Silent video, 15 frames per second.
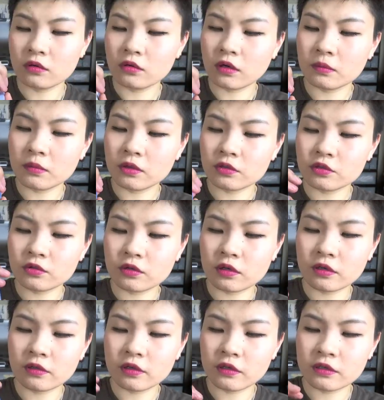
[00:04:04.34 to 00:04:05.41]
I'm not sure. I
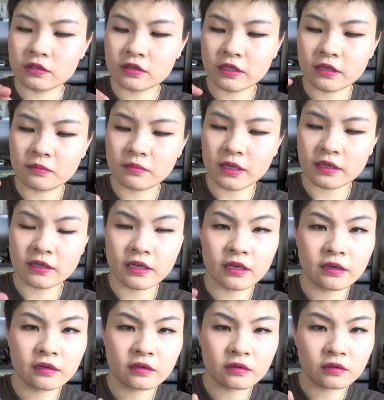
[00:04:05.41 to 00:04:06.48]
think it's like
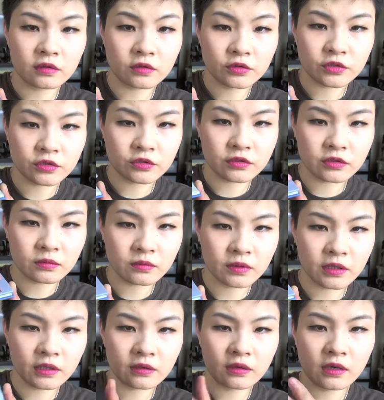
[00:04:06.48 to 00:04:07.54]
magnetic closure or
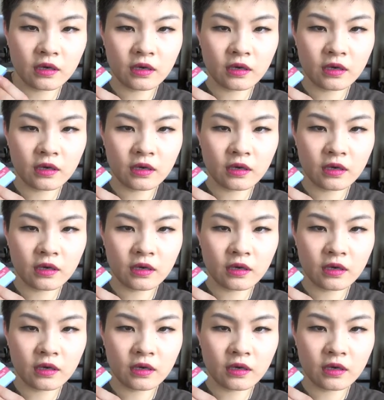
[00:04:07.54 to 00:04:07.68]
something.